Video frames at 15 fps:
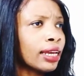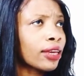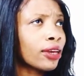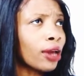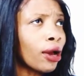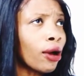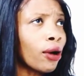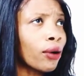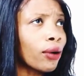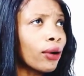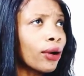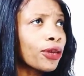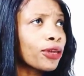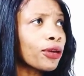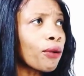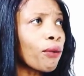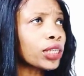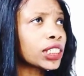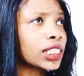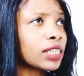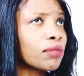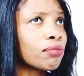girl, you're
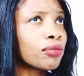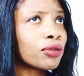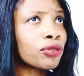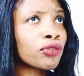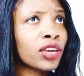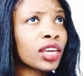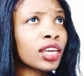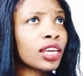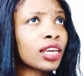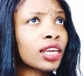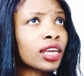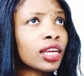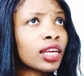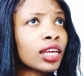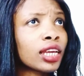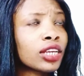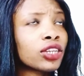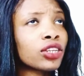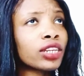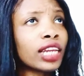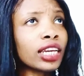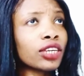watching a movie.
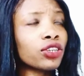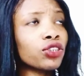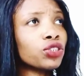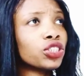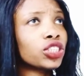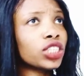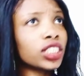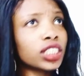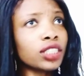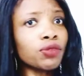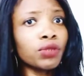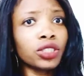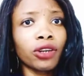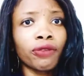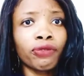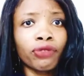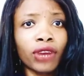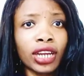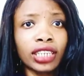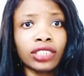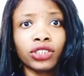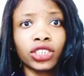Like, you're gisting with your
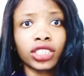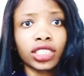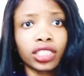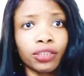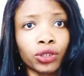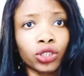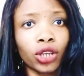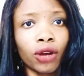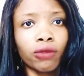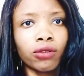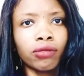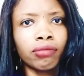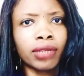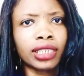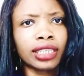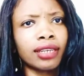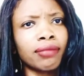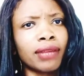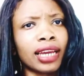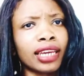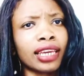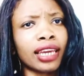friends, you're gisting with your roommate. And I'm
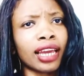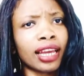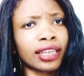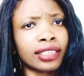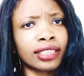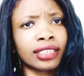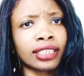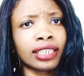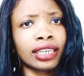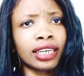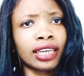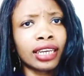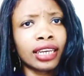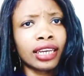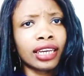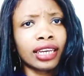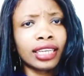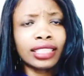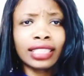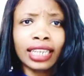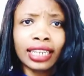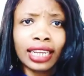like, yes,
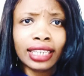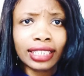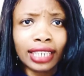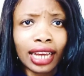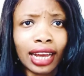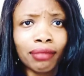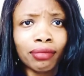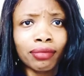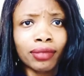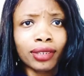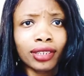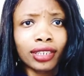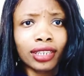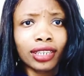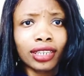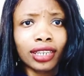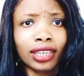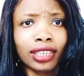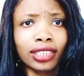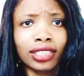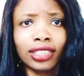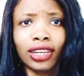it's an exam.
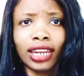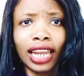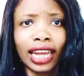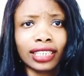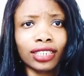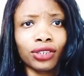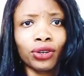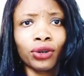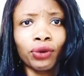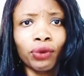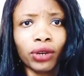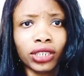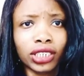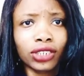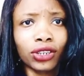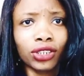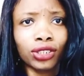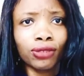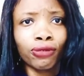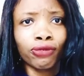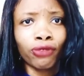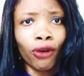It's not like the whole world is going
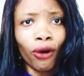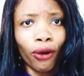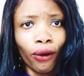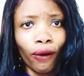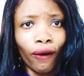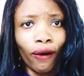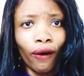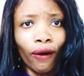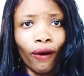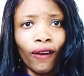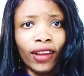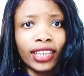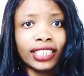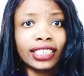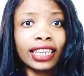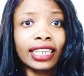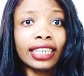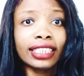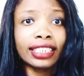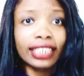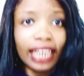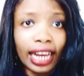to fall. It's an
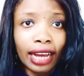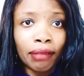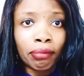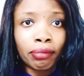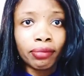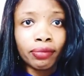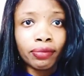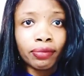exam.